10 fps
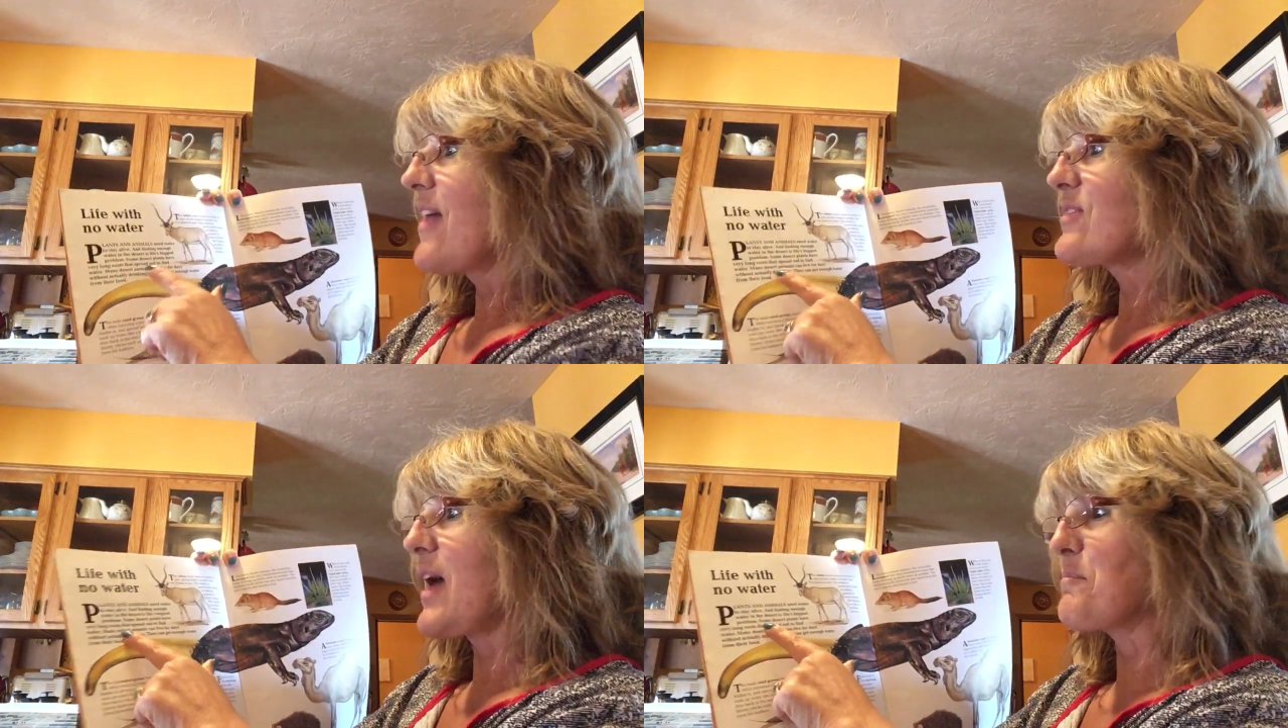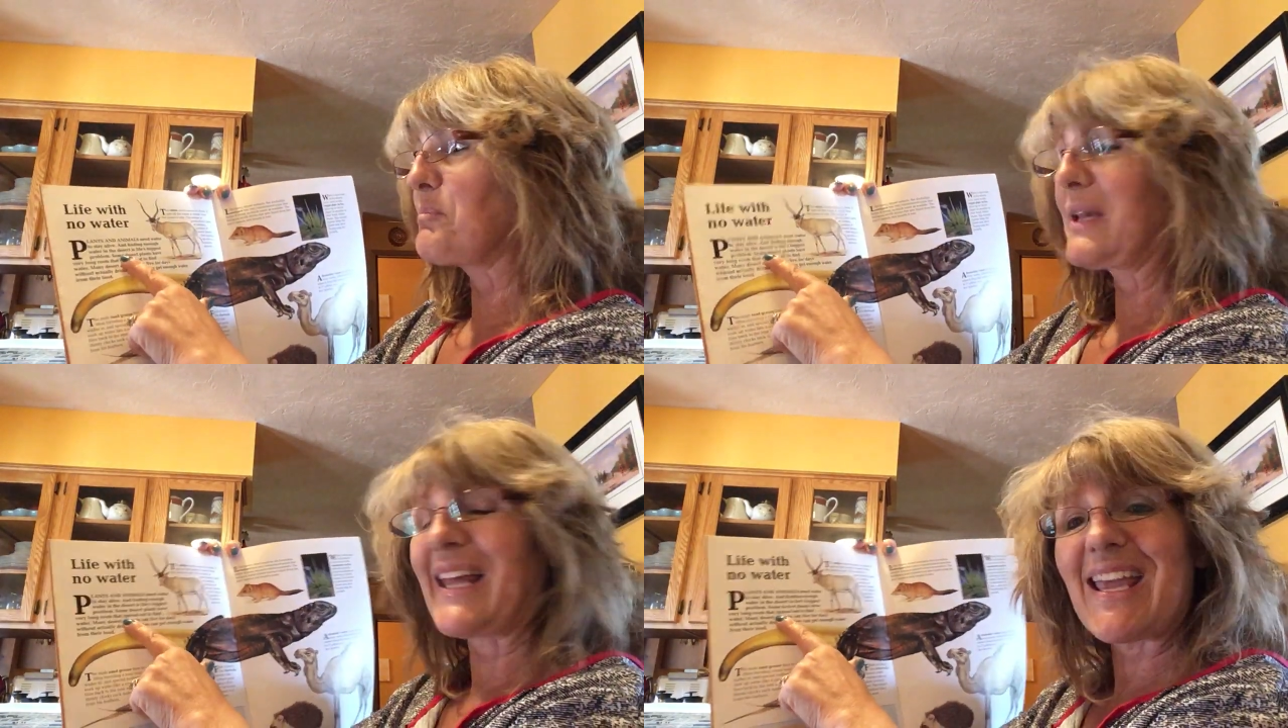that
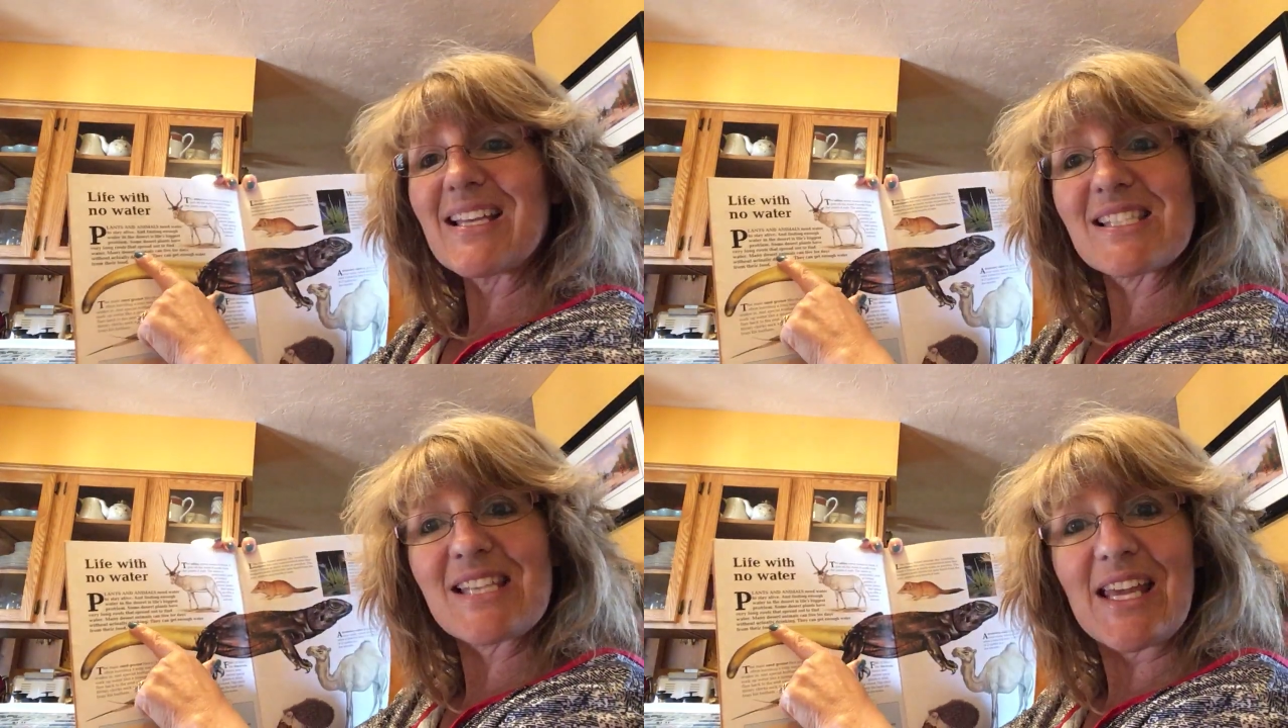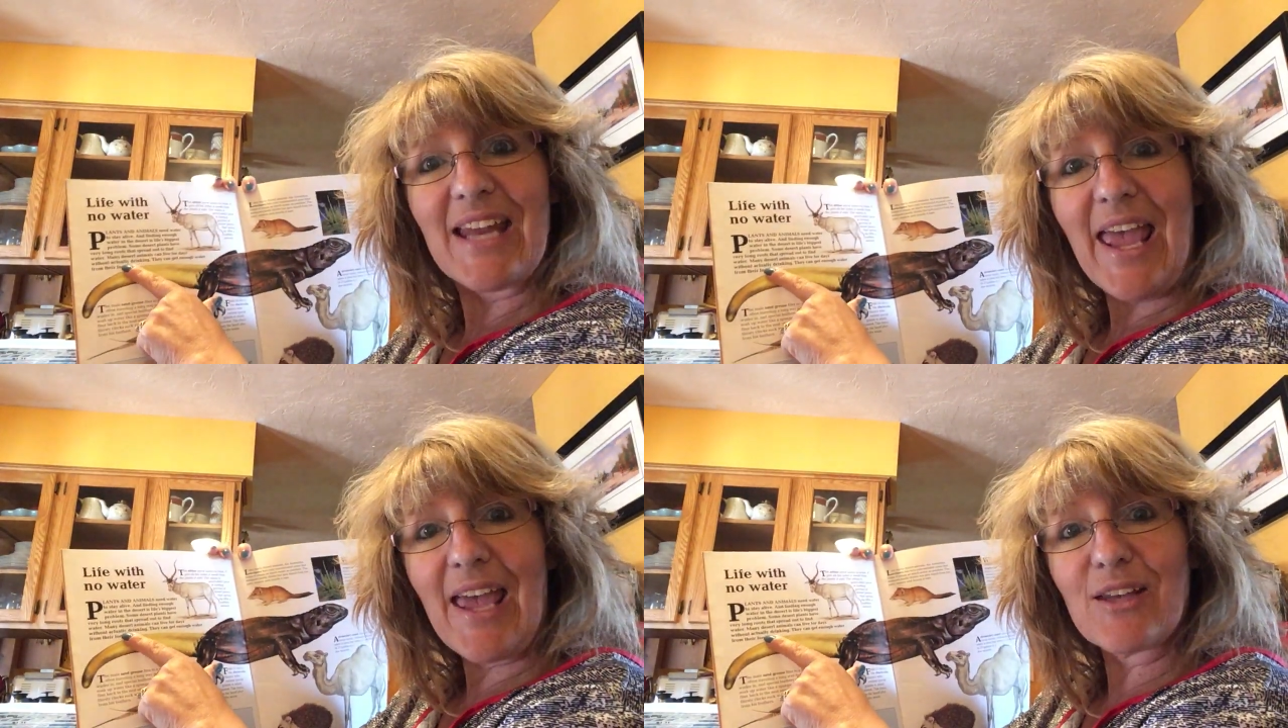plants and
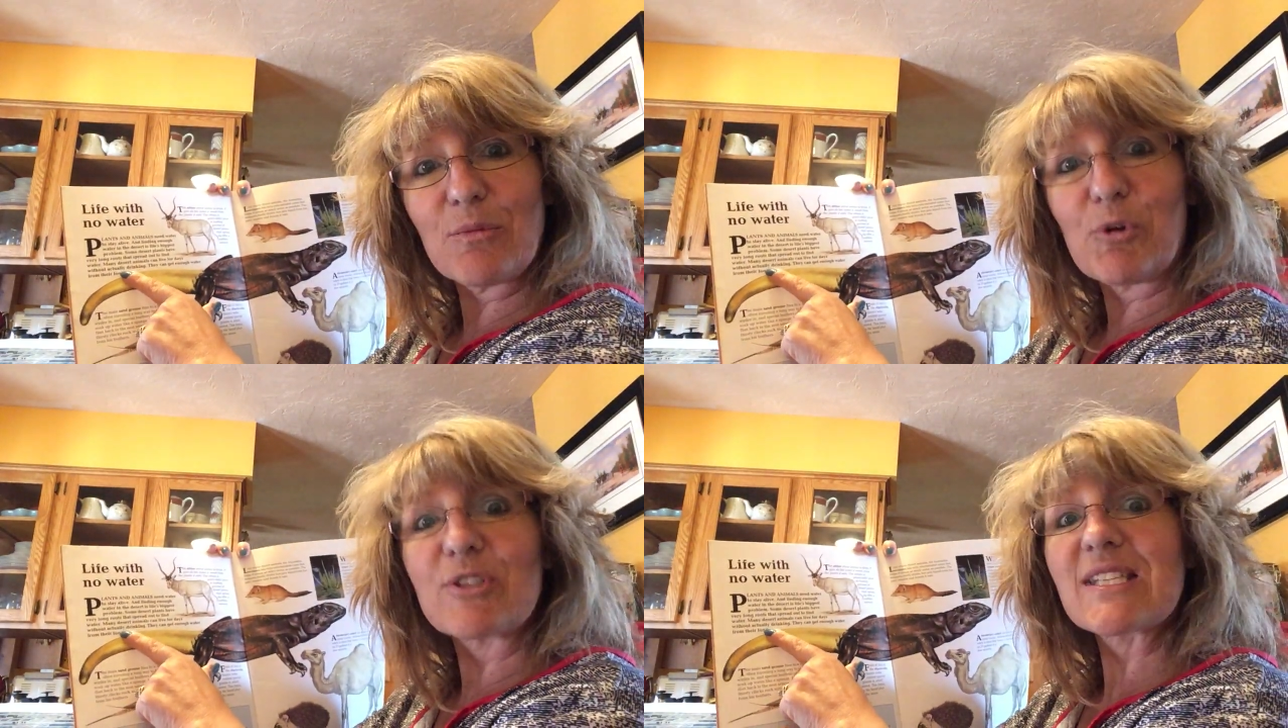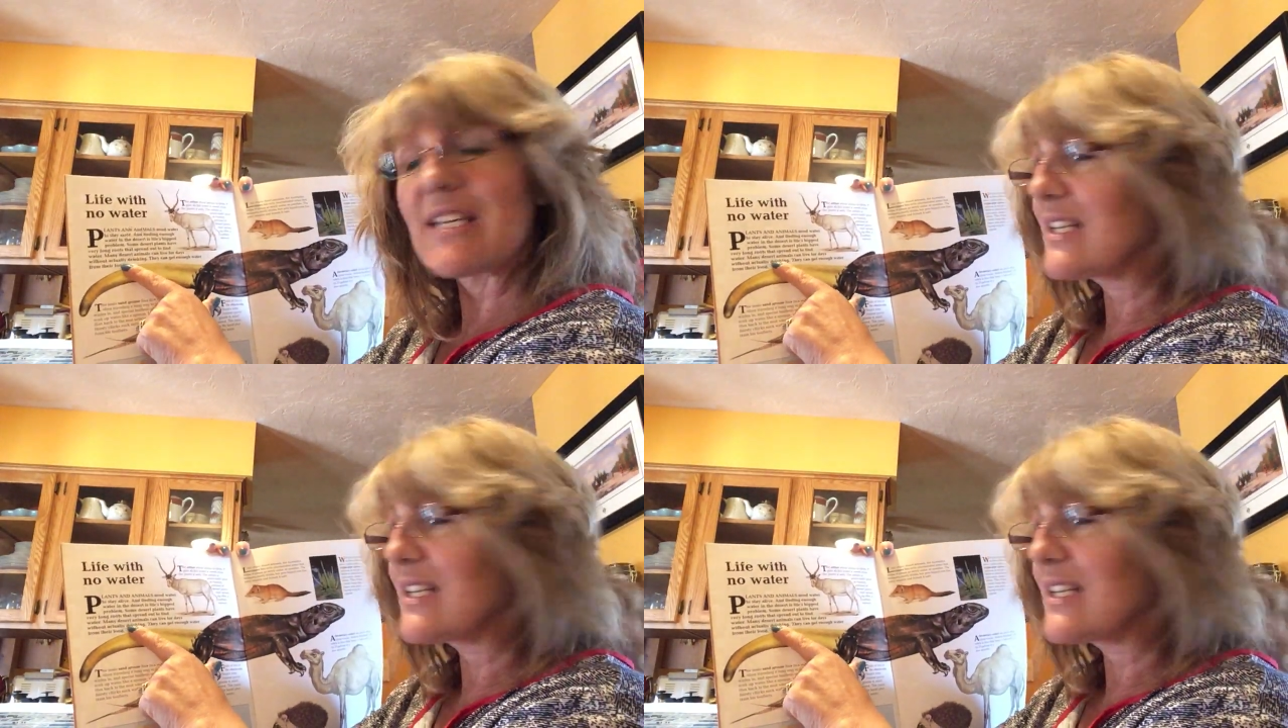animals